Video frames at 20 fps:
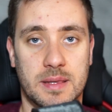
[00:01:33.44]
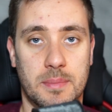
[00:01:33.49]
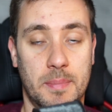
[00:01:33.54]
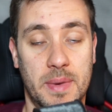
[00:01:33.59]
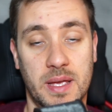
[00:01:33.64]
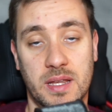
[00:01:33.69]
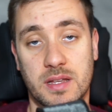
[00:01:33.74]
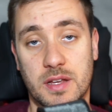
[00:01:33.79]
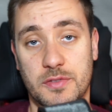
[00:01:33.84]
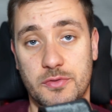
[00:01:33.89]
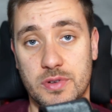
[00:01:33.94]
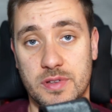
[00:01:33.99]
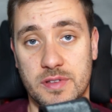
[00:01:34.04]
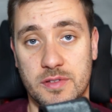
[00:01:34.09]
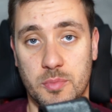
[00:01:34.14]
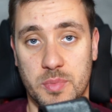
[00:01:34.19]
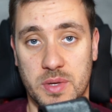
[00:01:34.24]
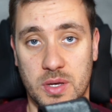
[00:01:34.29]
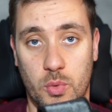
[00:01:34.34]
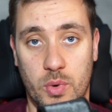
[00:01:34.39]
The main difference
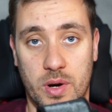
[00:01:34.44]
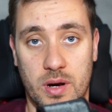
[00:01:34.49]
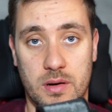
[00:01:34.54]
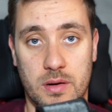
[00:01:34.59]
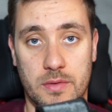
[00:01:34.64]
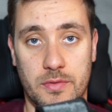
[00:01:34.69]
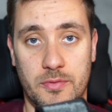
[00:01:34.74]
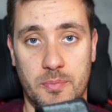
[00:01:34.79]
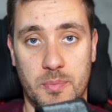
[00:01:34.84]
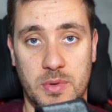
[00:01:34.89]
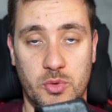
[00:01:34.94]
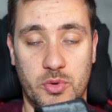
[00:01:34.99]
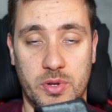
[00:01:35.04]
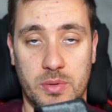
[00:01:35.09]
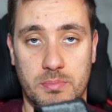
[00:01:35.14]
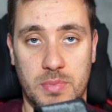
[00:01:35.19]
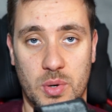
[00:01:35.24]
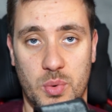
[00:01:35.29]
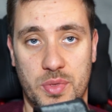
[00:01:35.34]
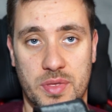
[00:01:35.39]
to be aware of
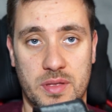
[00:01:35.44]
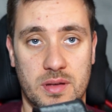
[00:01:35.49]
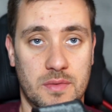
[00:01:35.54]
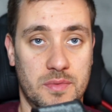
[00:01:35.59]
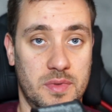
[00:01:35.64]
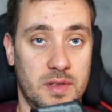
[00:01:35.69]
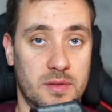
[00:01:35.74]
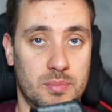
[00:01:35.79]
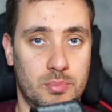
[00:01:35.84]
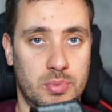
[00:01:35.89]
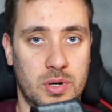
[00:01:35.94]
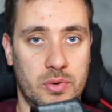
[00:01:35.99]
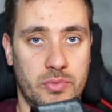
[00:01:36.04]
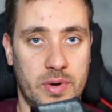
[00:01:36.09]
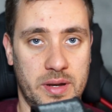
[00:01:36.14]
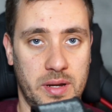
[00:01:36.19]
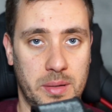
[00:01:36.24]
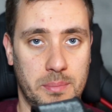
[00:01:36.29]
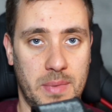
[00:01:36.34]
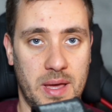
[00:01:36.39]
between both of these
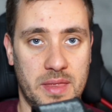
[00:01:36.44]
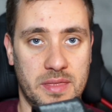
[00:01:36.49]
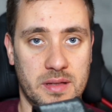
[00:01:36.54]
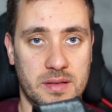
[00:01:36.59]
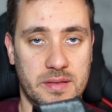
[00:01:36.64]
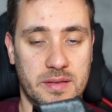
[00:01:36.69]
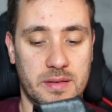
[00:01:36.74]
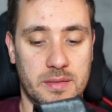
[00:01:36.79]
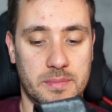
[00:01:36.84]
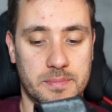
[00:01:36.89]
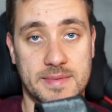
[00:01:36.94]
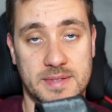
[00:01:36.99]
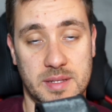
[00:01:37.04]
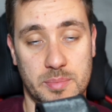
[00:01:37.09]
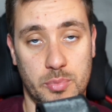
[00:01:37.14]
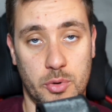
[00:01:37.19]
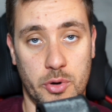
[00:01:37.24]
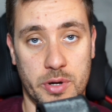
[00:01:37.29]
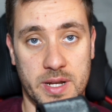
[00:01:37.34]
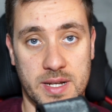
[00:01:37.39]
pre-rendering methods is the
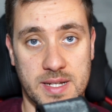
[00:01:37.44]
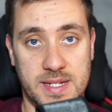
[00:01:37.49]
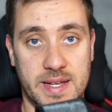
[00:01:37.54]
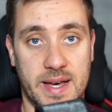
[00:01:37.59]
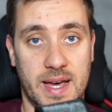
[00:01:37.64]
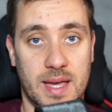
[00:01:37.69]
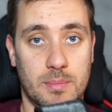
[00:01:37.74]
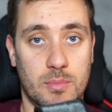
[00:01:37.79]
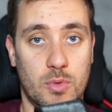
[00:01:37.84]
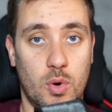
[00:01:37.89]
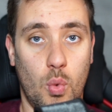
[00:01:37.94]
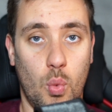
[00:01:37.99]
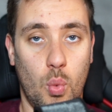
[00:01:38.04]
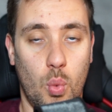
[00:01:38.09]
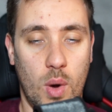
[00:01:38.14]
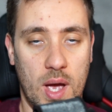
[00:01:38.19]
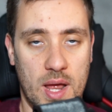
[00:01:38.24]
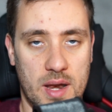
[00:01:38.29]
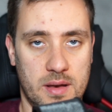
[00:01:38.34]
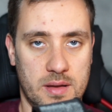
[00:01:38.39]
point in time
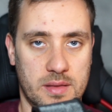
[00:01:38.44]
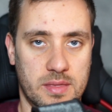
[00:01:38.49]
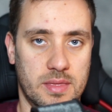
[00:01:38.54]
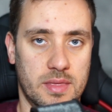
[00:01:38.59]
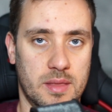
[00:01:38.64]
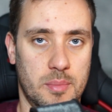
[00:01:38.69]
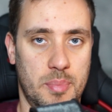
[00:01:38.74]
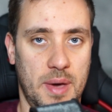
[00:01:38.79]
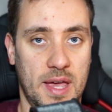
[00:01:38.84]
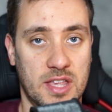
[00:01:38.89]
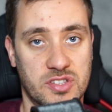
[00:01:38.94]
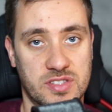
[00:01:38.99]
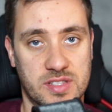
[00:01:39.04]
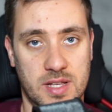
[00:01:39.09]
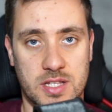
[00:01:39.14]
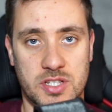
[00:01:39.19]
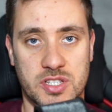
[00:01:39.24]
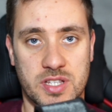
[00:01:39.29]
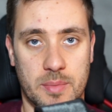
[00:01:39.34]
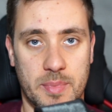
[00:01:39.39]
when the page's
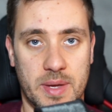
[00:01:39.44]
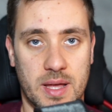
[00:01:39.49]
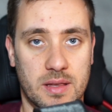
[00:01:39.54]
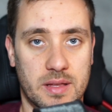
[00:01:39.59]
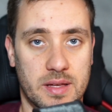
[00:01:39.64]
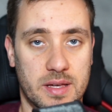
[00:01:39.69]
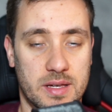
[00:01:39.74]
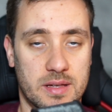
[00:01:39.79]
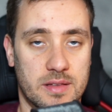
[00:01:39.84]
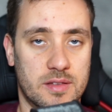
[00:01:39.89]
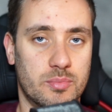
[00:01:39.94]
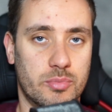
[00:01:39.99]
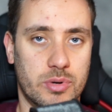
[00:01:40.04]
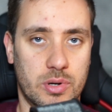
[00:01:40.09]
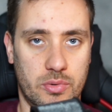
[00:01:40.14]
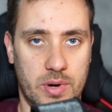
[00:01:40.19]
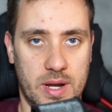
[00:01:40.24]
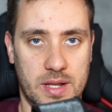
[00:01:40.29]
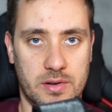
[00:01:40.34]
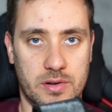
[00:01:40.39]
HTML is
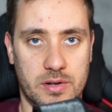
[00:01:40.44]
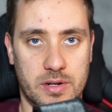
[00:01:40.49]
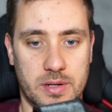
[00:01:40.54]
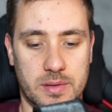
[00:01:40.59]
pre-rendered.